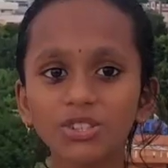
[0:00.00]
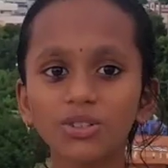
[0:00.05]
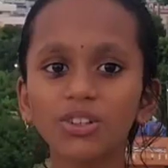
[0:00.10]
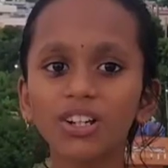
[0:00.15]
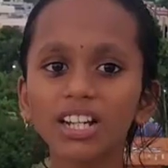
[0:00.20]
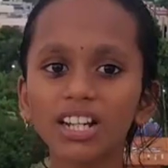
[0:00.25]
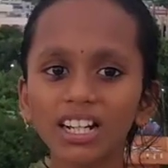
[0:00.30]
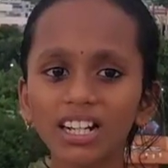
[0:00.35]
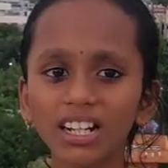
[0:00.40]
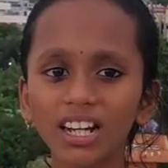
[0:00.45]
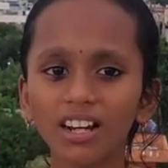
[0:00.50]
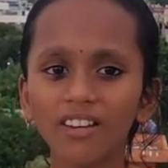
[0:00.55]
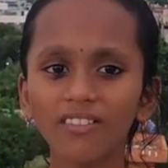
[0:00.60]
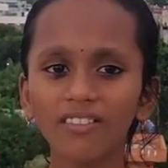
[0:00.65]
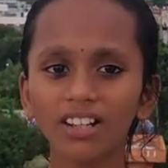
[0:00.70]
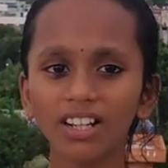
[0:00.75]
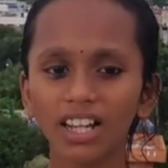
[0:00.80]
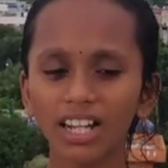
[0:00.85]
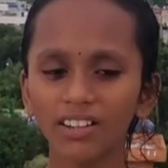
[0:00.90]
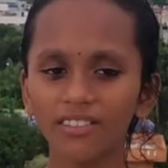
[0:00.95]
sugar
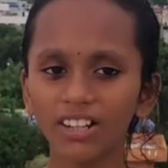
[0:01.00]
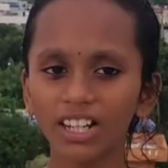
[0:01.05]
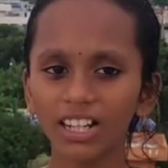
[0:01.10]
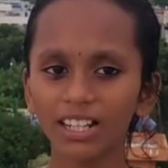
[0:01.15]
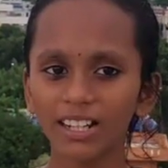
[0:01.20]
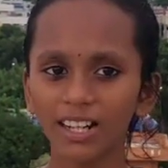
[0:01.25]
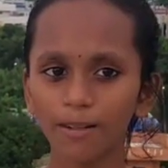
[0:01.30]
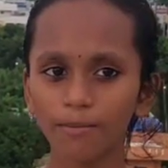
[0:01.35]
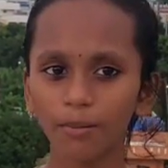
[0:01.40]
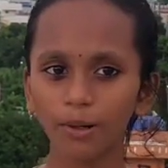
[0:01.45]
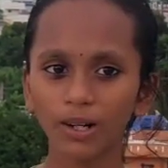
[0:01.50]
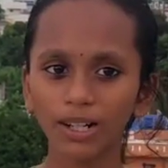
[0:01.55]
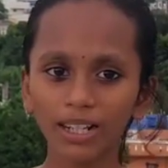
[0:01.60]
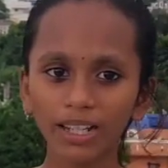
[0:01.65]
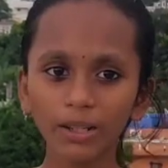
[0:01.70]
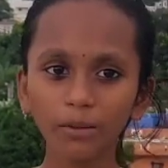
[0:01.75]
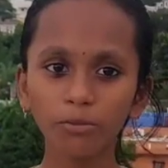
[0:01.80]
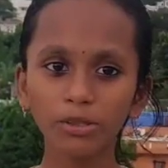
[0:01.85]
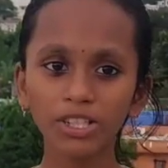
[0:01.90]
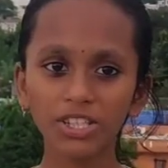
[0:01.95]
level in our body,
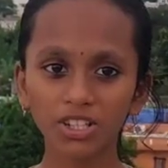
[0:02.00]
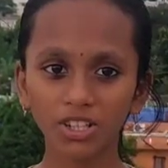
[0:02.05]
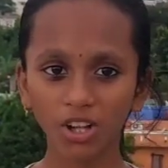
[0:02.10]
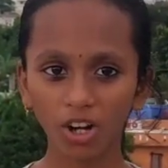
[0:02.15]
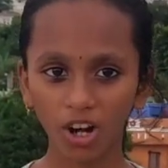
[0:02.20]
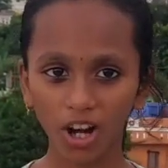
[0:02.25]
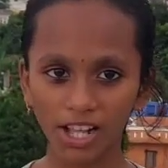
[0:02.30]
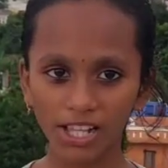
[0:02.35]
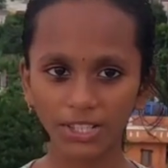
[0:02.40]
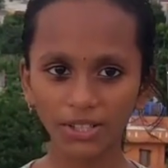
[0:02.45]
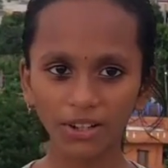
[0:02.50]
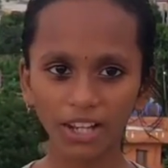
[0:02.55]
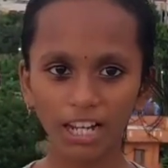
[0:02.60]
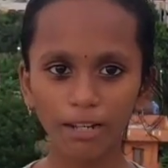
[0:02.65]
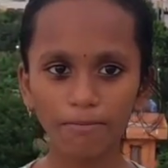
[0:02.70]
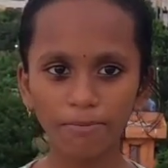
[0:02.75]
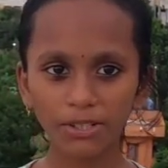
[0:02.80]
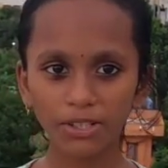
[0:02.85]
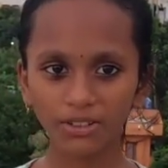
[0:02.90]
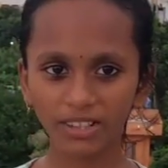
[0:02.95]
which also
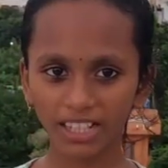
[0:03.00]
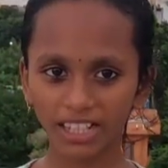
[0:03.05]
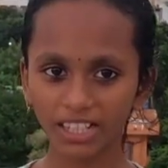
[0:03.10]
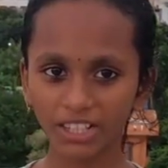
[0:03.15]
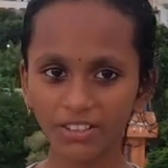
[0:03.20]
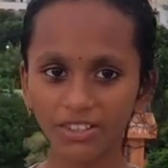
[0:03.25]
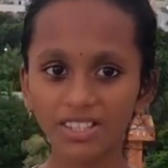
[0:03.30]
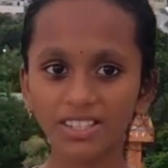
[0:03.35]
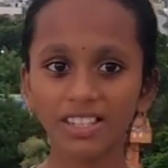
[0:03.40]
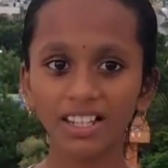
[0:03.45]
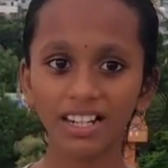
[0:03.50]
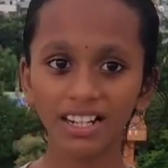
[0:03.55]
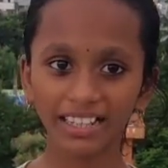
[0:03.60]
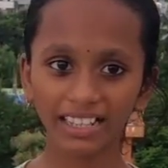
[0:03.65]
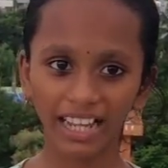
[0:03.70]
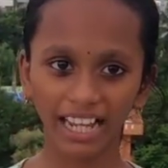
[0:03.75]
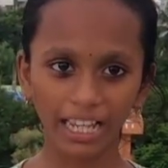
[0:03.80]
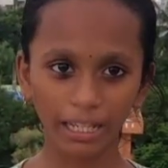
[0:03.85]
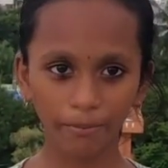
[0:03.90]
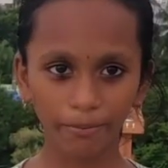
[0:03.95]
helps to reduce
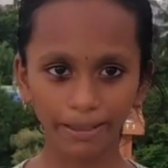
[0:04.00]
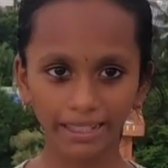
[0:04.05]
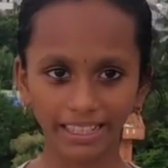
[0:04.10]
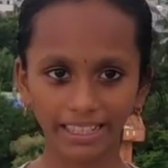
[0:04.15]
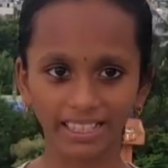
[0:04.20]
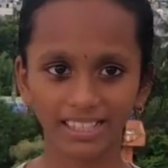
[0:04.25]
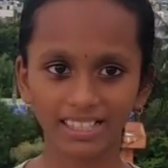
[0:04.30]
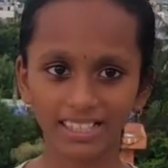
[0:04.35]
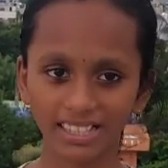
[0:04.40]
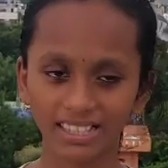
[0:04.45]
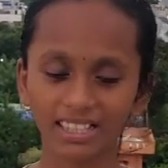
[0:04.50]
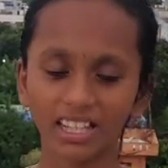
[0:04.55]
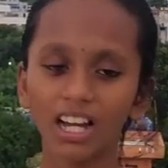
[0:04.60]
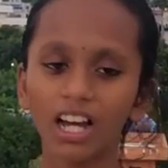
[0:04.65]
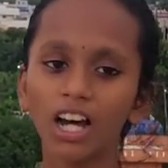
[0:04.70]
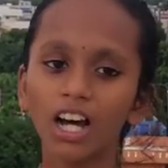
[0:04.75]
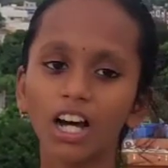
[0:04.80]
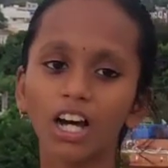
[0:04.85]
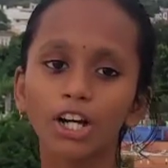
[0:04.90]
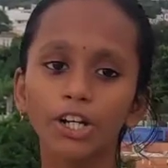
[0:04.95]
diabetes.
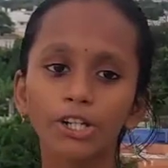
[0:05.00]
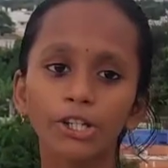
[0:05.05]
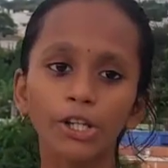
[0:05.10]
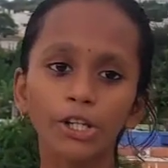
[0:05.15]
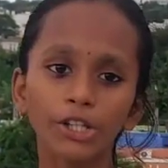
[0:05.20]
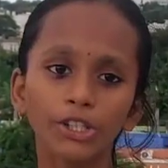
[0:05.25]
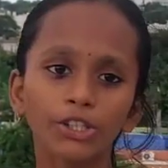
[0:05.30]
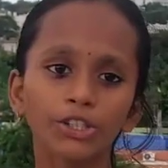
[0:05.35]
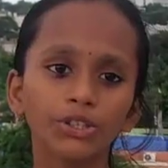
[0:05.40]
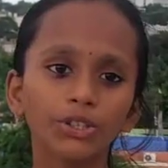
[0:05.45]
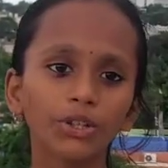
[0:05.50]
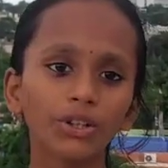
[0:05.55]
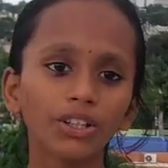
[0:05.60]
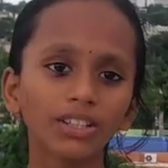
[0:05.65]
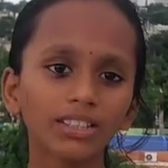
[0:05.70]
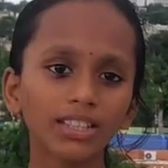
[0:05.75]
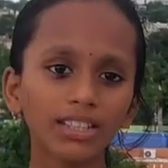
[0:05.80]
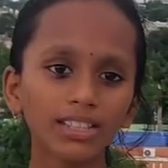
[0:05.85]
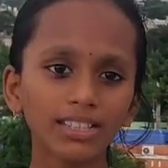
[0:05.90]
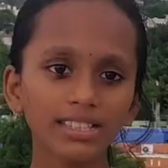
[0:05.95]
So
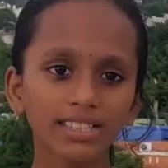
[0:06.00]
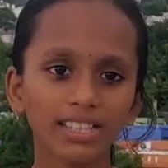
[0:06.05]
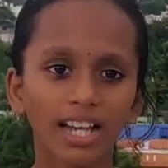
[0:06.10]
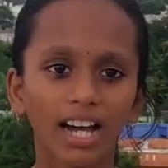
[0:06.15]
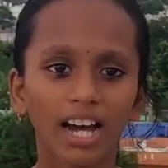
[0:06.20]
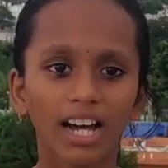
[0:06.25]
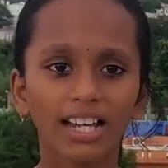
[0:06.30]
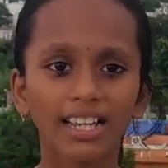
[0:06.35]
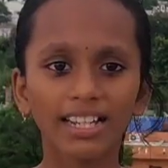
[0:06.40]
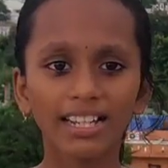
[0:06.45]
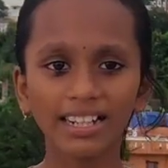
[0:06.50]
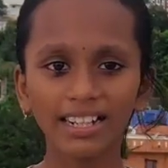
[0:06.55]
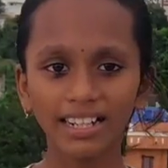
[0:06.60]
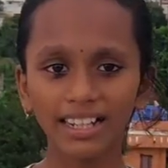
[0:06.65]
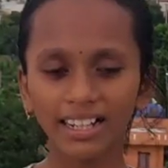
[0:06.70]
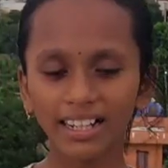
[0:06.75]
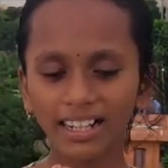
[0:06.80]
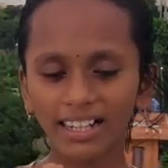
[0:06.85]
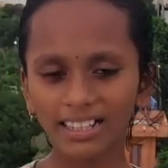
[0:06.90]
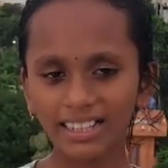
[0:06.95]
this
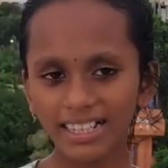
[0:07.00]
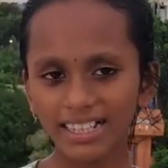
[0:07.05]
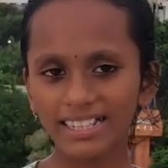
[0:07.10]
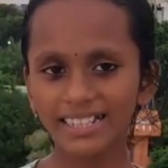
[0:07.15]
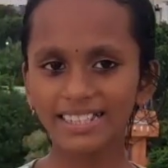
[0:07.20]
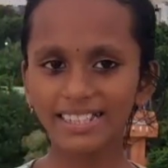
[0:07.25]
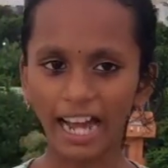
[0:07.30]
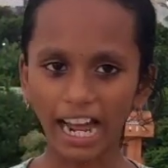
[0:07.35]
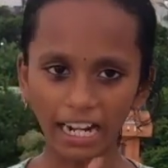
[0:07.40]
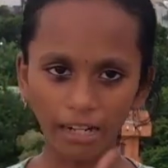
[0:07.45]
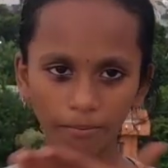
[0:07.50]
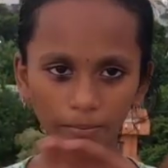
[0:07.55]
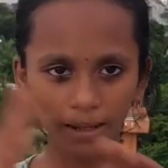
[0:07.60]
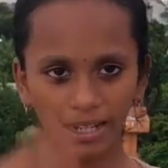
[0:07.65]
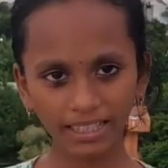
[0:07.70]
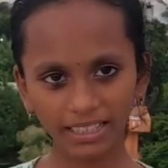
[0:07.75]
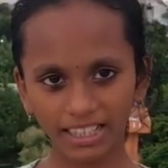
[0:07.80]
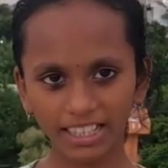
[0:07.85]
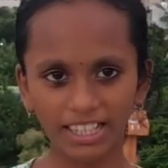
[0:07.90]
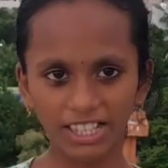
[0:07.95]
is done
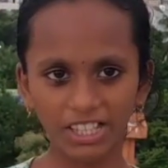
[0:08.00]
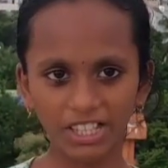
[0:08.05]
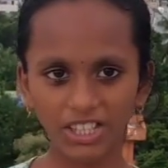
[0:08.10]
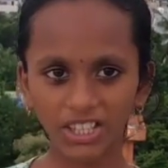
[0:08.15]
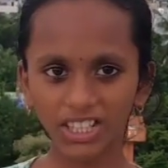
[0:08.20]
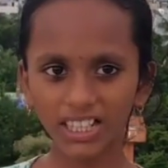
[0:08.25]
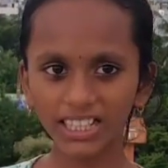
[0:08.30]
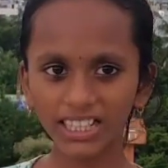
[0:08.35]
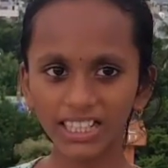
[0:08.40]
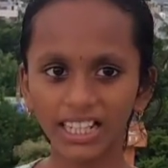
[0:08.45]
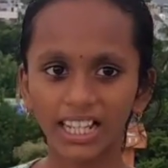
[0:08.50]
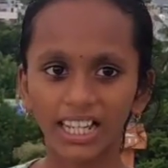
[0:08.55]
by the insulin